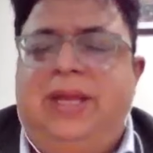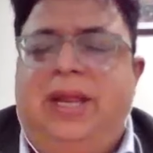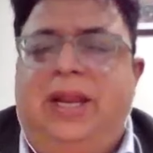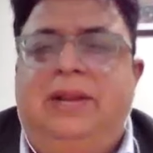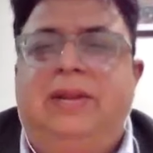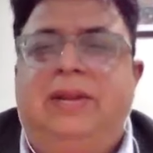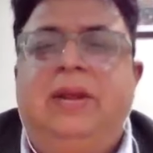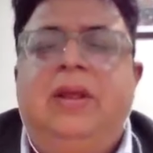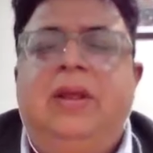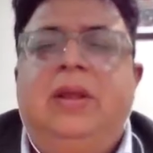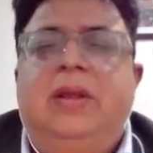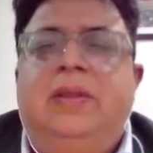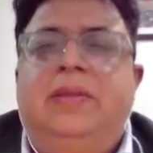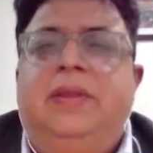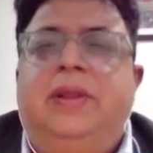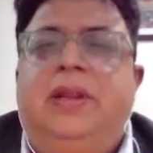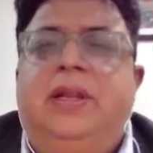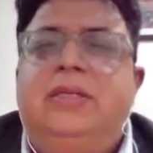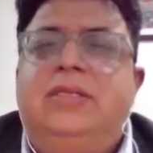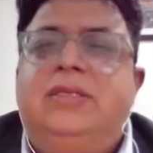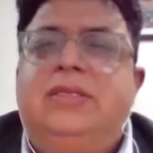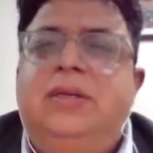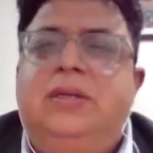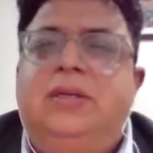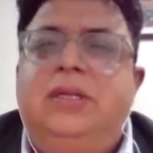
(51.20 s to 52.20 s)
that there are
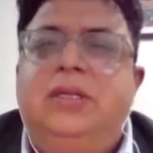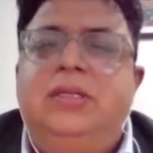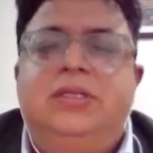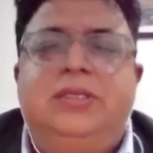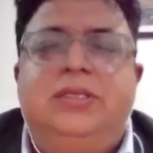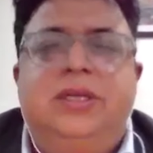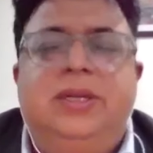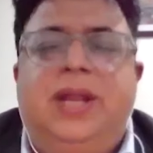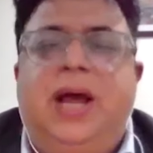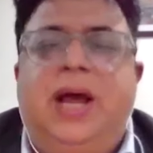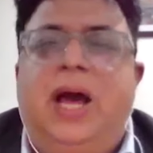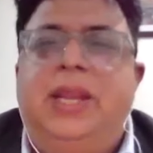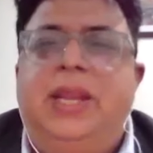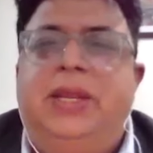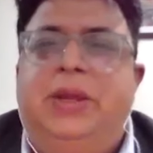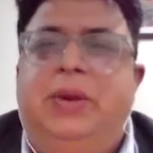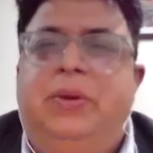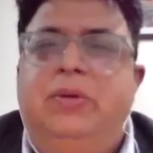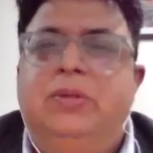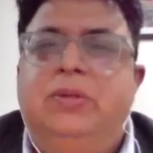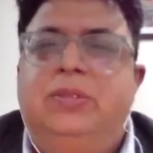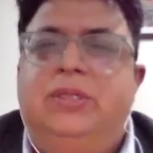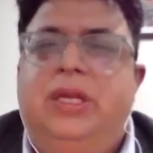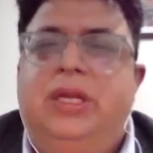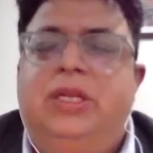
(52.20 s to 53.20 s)
certain
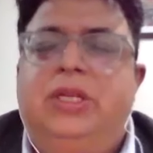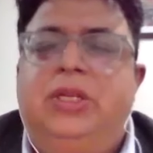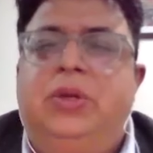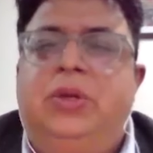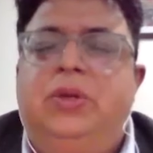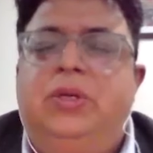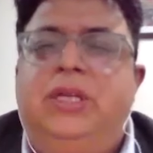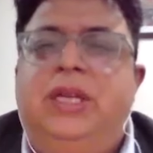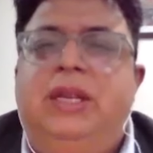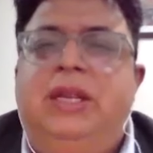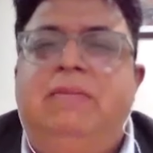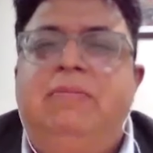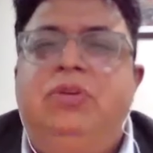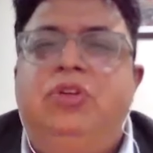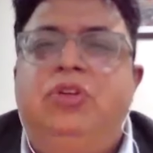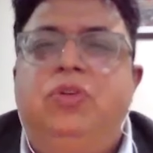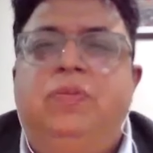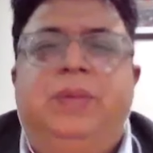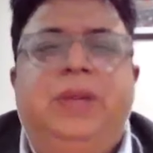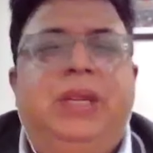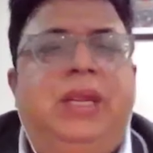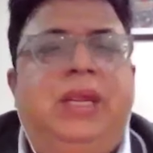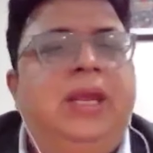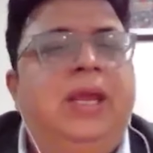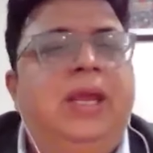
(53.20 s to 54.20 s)
scenarios that you're deemed to
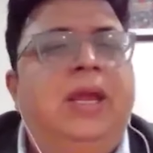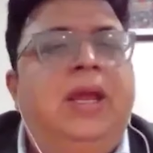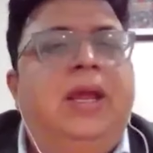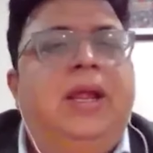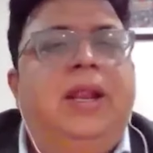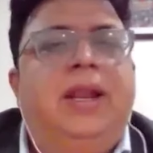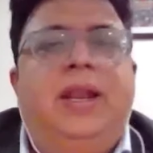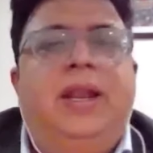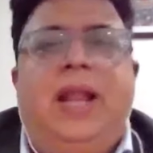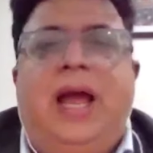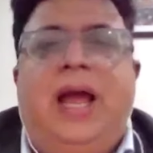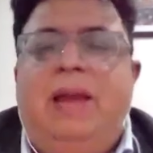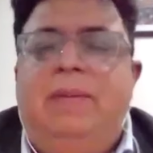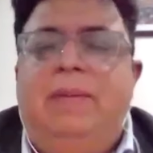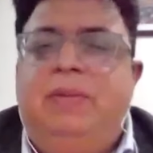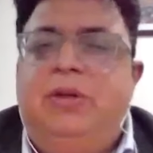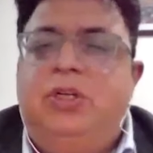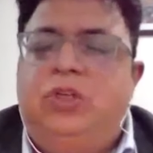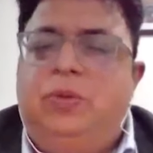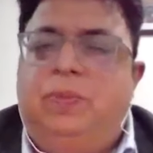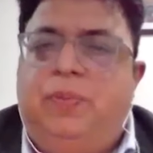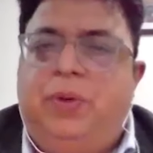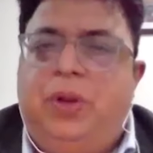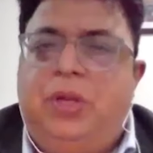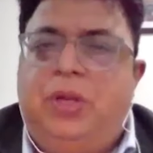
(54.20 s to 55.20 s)
be liable
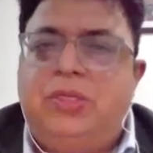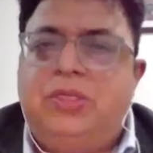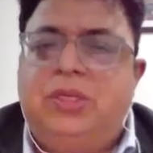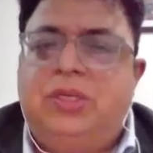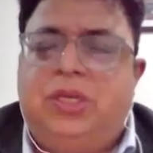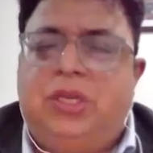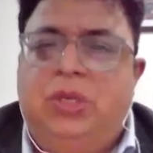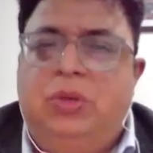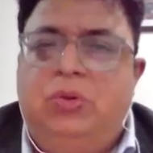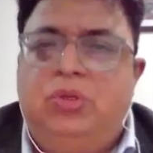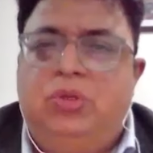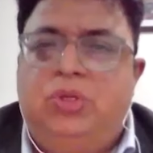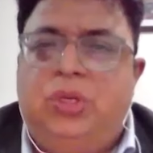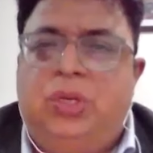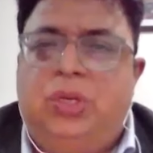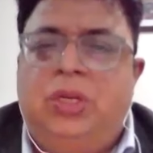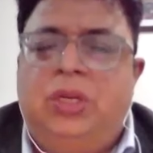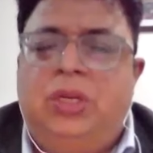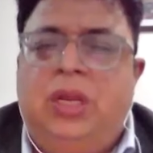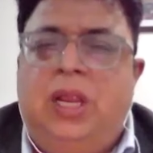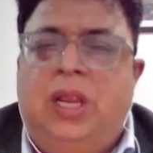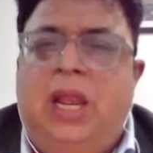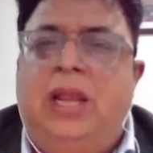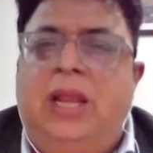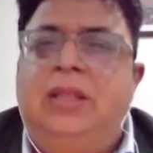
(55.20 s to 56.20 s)
to
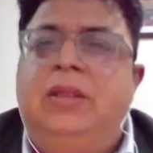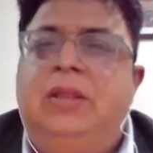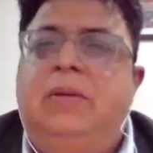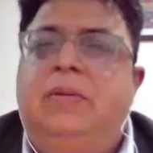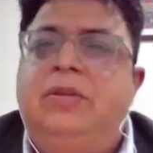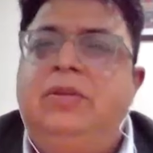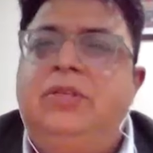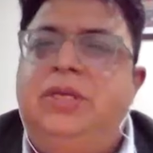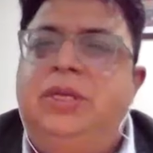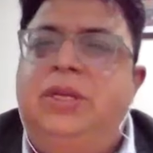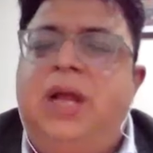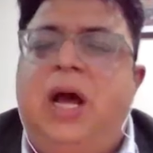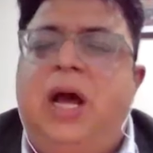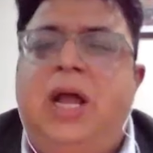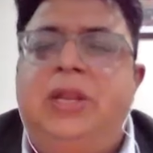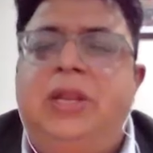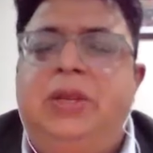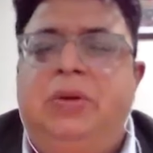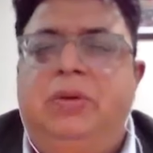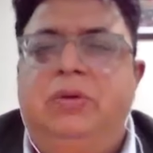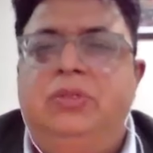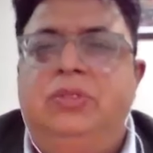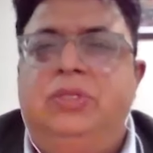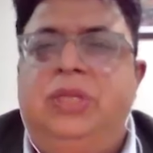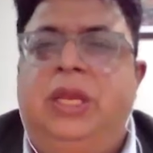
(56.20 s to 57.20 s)
prosecution. And the
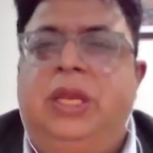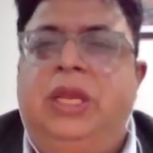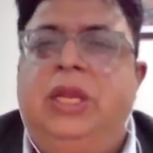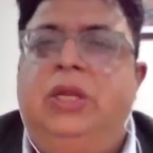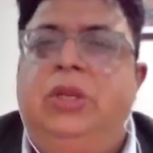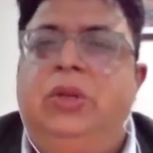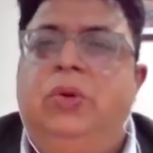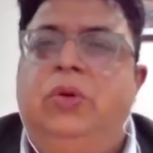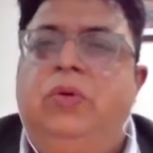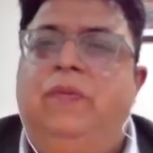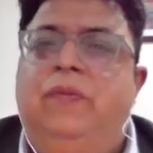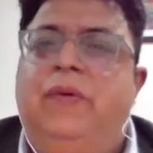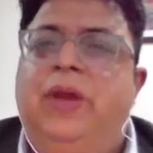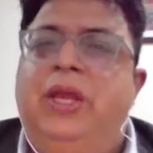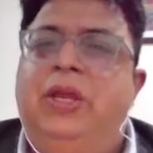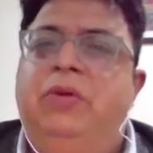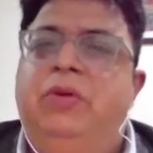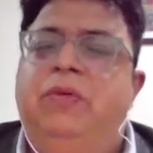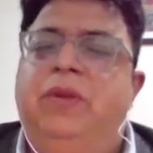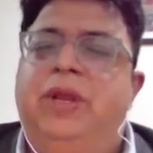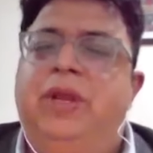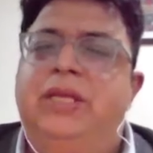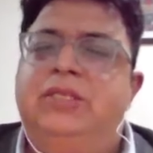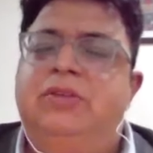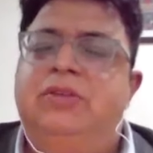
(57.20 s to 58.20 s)
scenarios include where
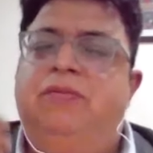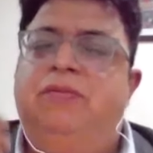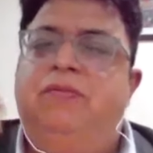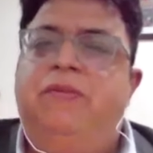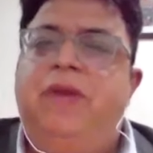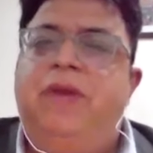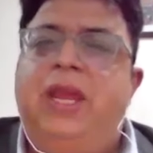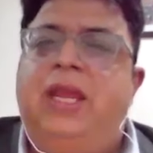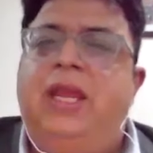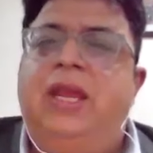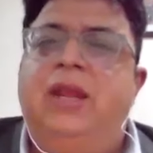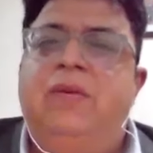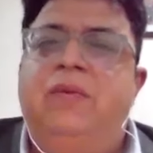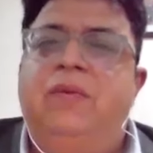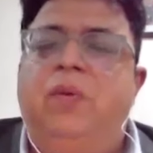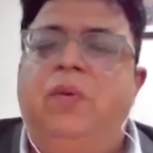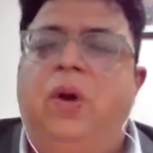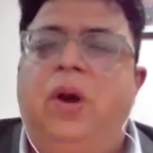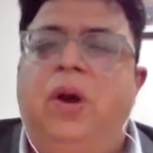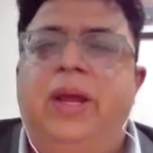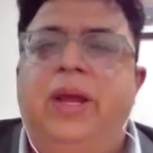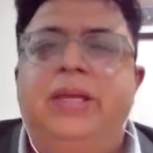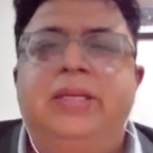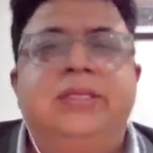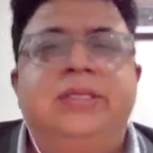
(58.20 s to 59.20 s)
you raise a fake
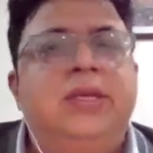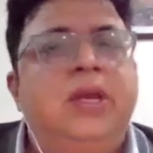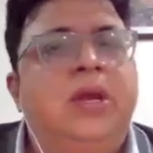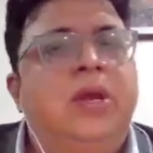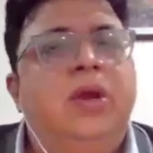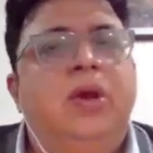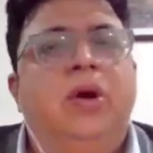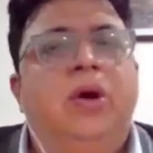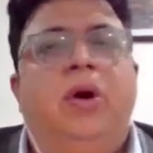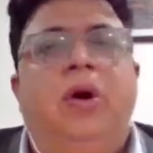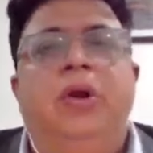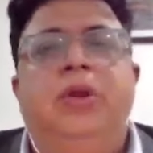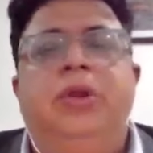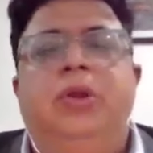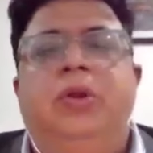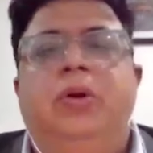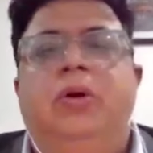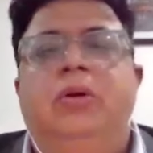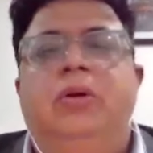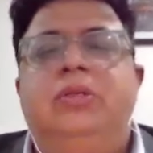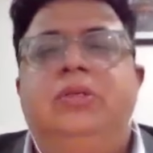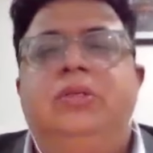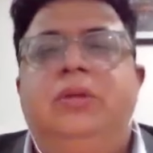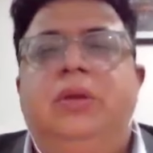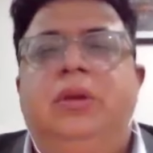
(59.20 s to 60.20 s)
invoice or
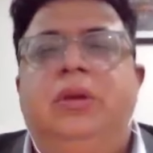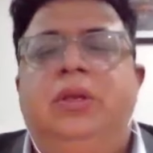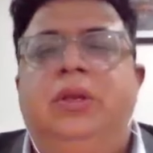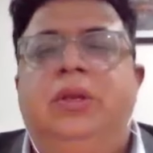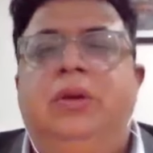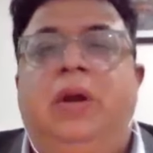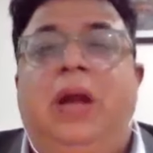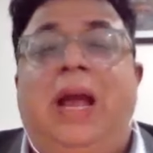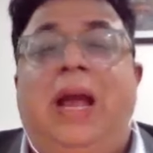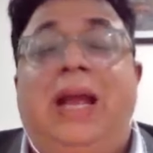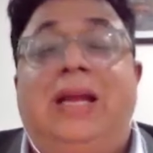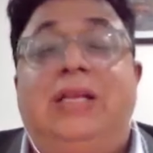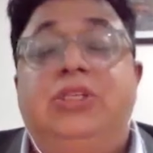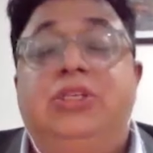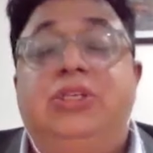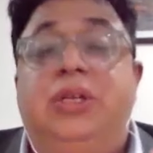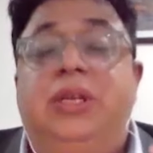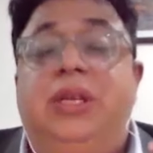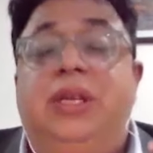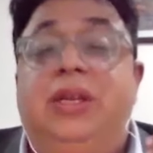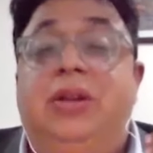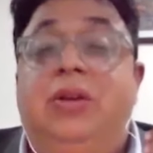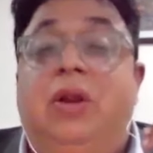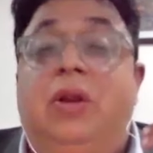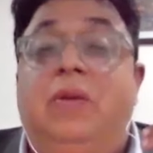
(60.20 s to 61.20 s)
you're, you're actually